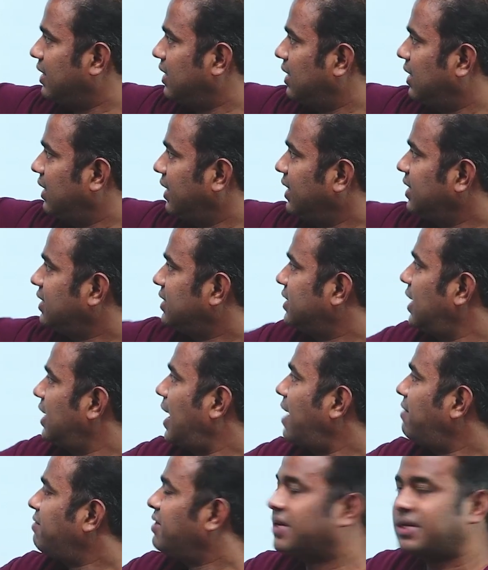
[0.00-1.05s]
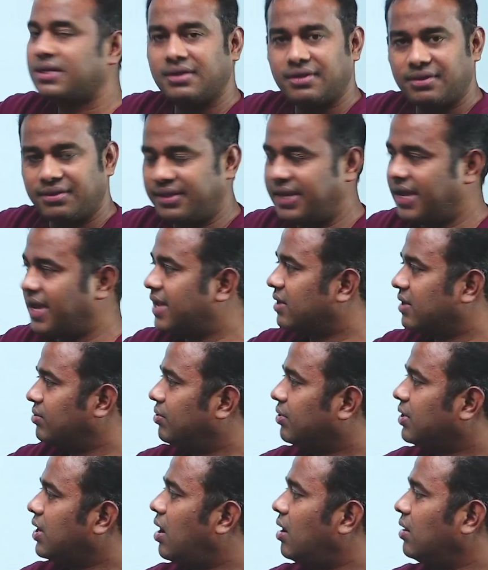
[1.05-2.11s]
it, our, their,
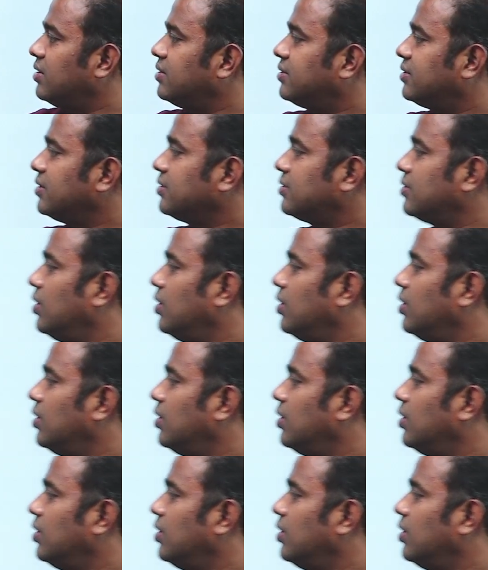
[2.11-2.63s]
okay, all these things.